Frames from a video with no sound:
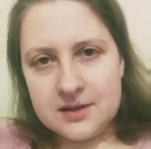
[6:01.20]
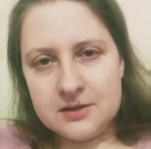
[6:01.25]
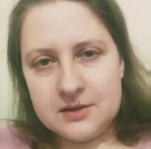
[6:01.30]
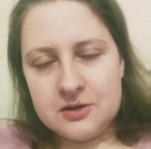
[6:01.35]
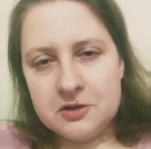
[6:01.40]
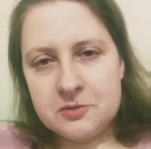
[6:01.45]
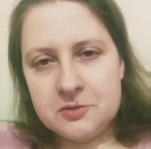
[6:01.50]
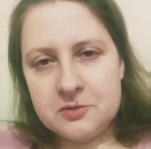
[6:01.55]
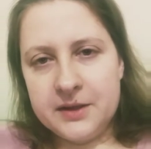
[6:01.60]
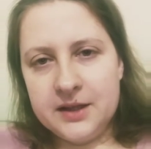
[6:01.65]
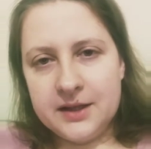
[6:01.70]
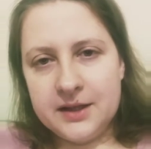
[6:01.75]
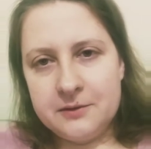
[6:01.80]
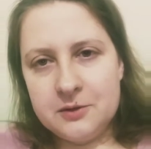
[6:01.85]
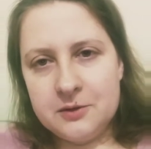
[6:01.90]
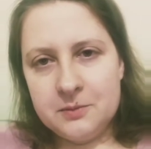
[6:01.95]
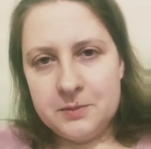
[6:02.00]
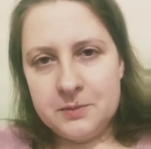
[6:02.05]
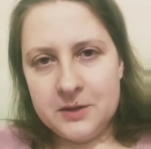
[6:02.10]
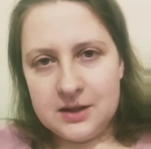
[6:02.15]
that changed my life
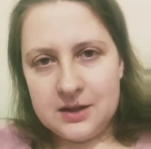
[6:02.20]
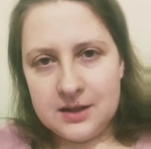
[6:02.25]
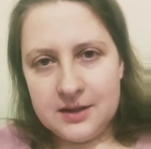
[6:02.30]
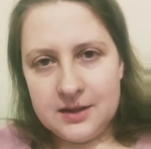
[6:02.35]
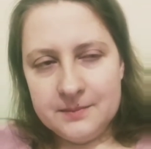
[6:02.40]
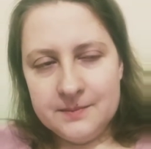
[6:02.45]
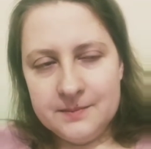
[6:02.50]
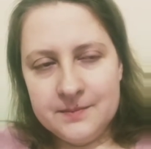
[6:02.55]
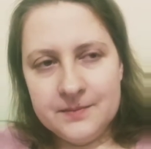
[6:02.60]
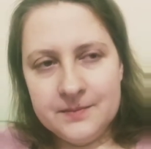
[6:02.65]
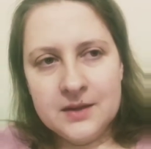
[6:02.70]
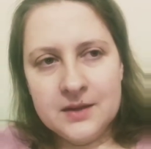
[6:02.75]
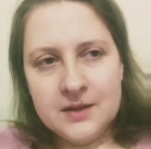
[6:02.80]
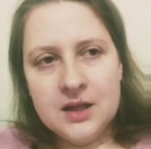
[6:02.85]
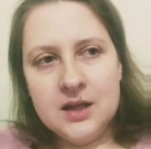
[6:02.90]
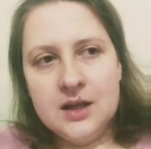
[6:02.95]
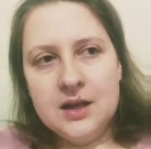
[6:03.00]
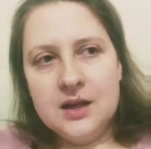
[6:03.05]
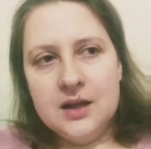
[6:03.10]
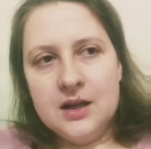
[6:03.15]
completely.
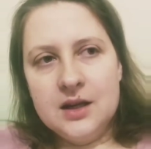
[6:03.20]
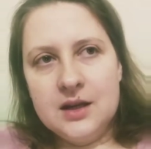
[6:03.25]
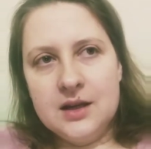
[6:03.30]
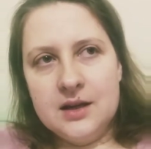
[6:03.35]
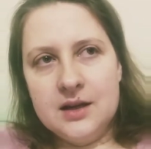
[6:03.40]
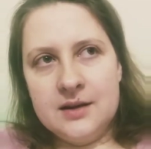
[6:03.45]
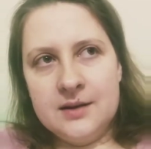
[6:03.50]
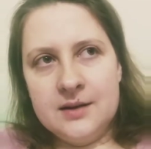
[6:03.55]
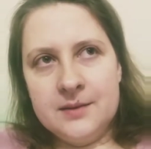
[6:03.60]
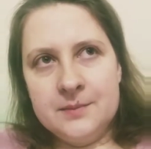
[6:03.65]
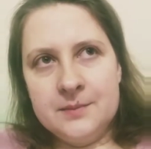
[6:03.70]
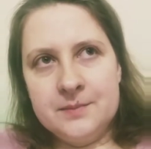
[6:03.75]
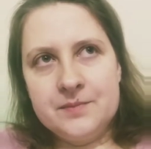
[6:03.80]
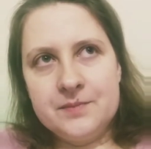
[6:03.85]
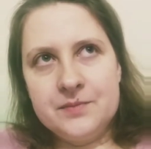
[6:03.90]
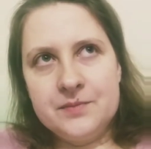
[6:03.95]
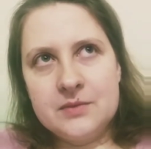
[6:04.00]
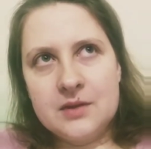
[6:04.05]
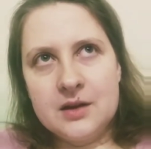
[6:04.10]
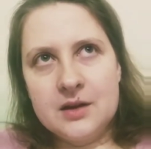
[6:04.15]
Um,
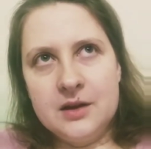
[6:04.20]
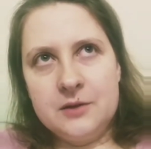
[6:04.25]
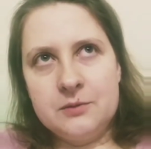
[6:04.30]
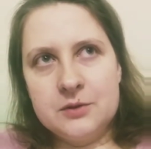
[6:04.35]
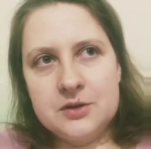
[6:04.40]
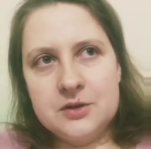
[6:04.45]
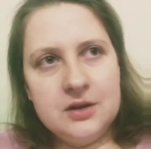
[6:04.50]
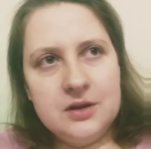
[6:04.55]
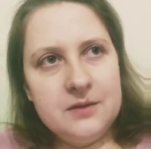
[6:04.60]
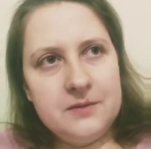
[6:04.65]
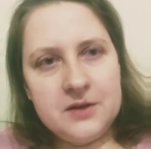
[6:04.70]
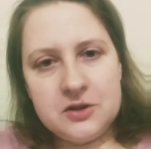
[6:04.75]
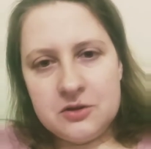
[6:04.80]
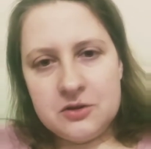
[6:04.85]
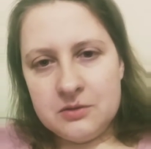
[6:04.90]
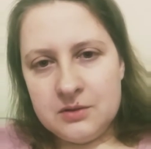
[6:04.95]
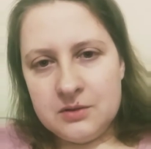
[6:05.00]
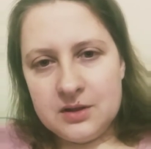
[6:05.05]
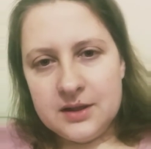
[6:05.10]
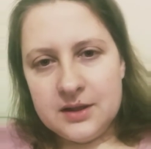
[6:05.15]
it wasn't a
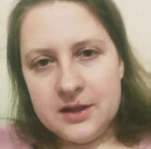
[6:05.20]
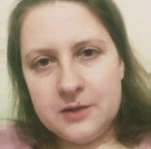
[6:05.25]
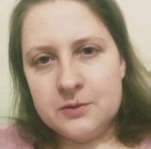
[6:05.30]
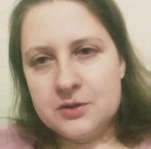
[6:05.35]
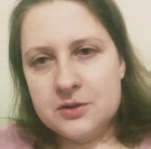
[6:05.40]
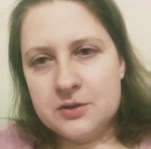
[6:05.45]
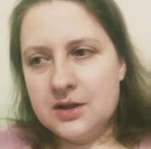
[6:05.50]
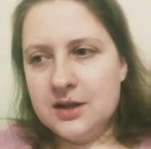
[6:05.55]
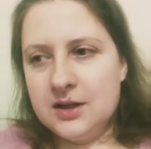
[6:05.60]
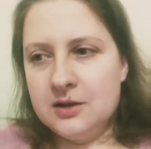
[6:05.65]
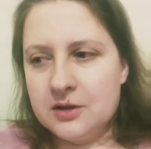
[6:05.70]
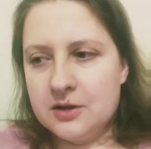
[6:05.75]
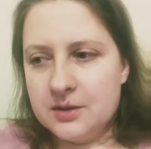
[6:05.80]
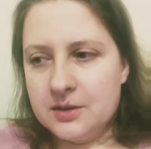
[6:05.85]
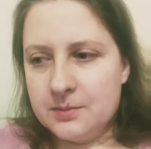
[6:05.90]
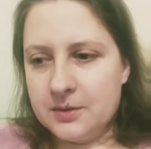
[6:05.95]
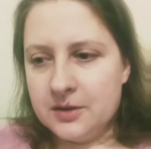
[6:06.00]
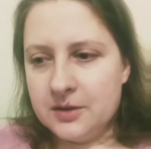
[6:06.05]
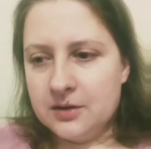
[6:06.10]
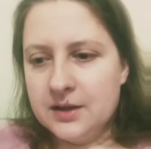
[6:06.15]
visual, it wasn't an
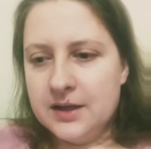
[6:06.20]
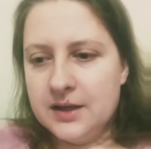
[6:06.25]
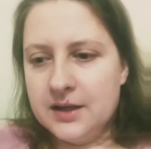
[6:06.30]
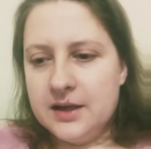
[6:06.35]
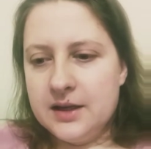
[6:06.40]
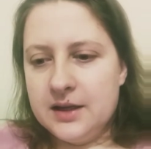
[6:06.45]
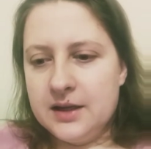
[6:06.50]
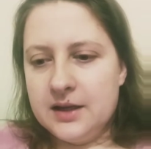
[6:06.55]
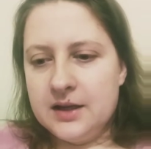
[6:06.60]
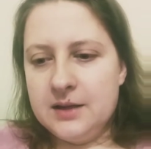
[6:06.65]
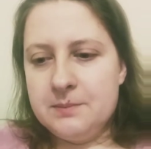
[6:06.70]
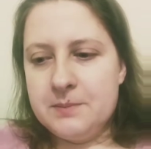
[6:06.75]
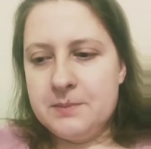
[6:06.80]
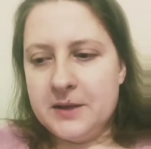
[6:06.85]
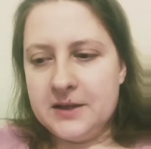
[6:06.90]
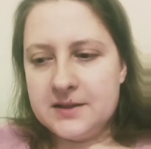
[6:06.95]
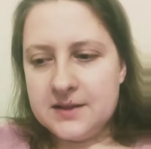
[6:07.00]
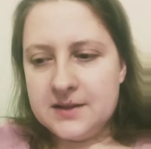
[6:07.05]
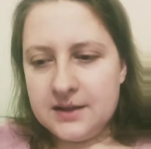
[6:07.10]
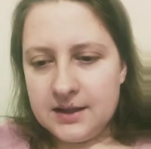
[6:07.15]
audible. He
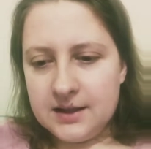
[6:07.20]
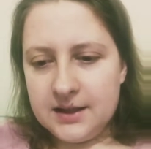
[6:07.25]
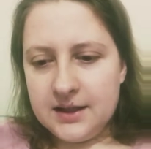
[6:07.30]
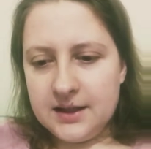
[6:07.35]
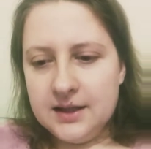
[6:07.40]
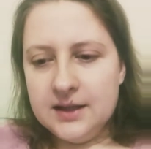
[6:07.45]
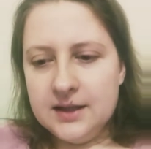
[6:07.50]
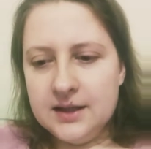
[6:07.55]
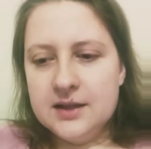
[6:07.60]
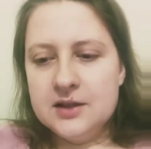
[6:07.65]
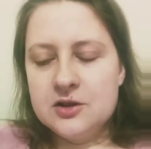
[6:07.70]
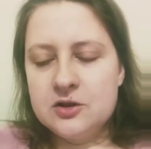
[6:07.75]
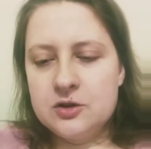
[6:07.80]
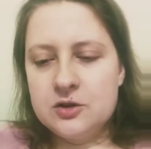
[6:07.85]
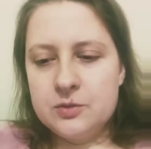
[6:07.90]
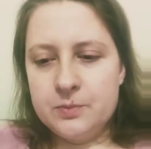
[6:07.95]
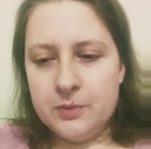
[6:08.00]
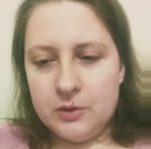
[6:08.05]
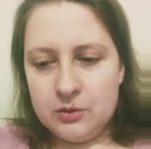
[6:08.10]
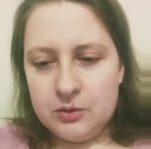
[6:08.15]
basically
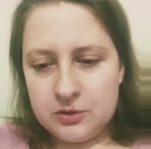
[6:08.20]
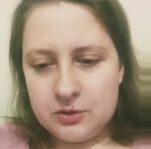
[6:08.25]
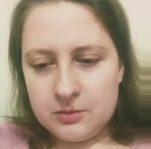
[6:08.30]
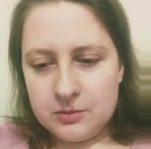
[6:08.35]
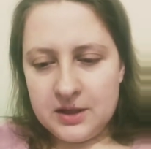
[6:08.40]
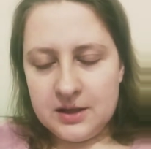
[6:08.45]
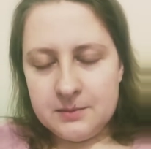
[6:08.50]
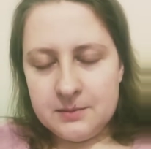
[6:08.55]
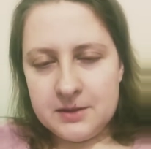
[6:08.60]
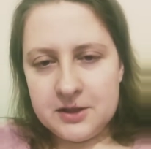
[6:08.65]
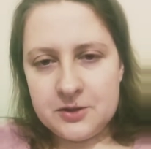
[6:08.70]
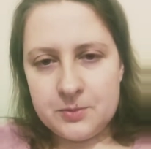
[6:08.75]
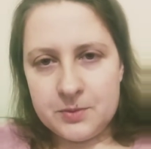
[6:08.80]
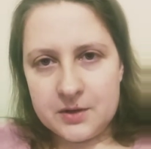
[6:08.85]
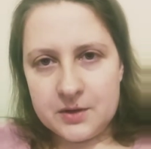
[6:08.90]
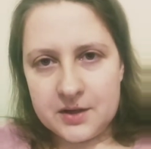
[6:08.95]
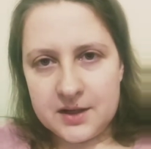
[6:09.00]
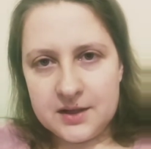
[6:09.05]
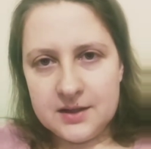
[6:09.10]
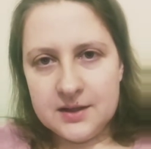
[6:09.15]
spoke to me in my
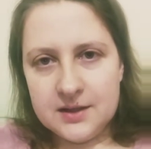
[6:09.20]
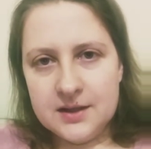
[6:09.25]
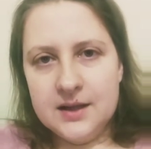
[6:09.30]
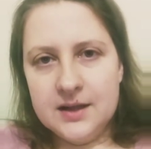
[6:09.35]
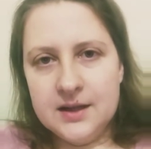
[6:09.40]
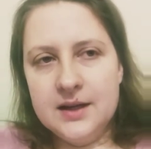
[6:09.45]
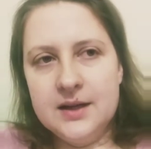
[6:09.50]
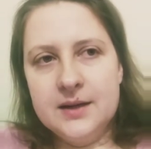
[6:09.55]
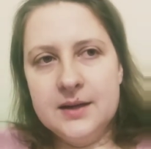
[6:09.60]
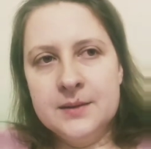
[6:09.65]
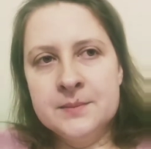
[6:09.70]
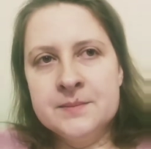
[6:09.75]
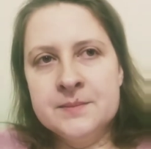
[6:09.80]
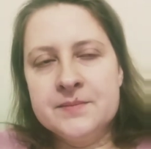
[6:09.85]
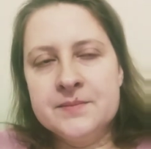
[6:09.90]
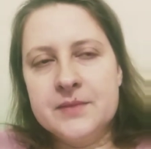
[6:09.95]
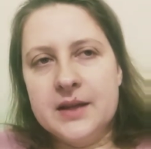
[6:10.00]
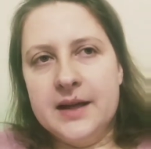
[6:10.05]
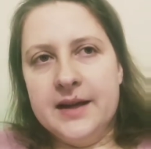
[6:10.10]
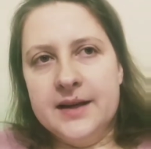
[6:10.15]
spirit
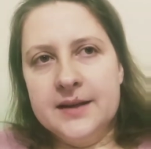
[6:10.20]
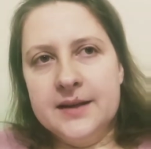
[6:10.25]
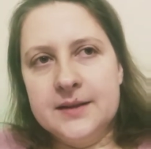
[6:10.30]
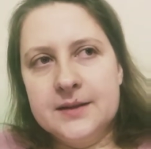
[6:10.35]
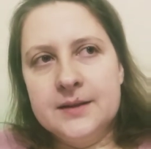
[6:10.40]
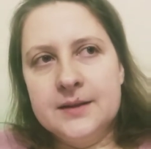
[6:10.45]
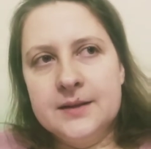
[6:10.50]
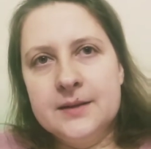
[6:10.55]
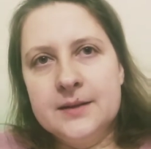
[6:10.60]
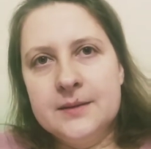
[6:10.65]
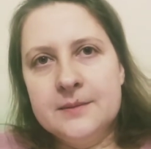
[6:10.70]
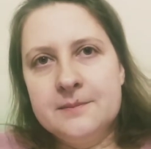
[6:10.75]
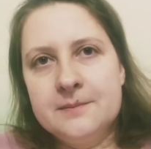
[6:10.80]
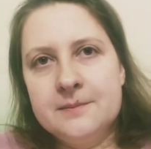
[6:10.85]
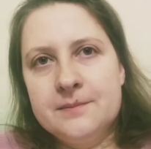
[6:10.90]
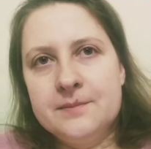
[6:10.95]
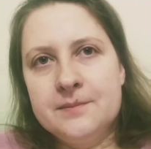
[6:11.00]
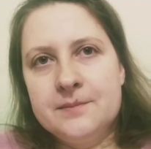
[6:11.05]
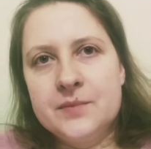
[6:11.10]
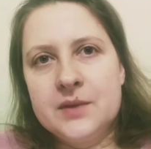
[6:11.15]
and
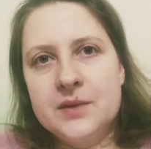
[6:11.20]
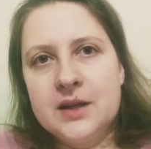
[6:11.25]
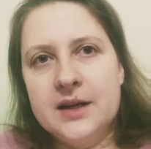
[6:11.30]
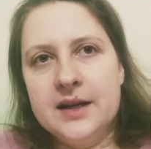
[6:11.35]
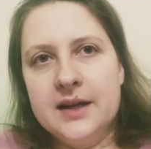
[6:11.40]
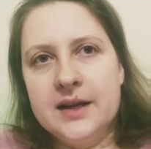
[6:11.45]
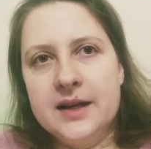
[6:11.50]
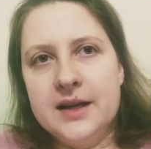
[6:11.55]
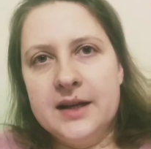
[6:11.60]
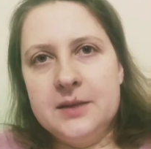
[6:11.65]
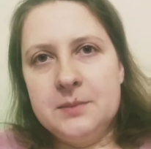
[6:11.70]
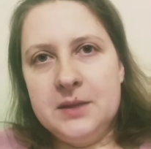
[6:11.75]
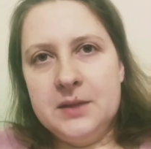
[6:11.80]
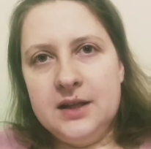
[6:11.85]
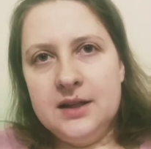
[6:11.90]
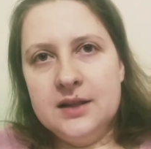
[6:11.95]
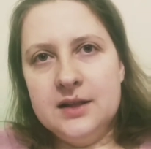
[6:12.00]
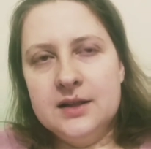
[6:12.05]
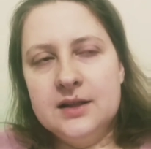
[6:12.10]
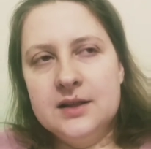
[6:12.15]
had
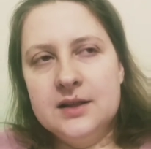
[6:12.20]
me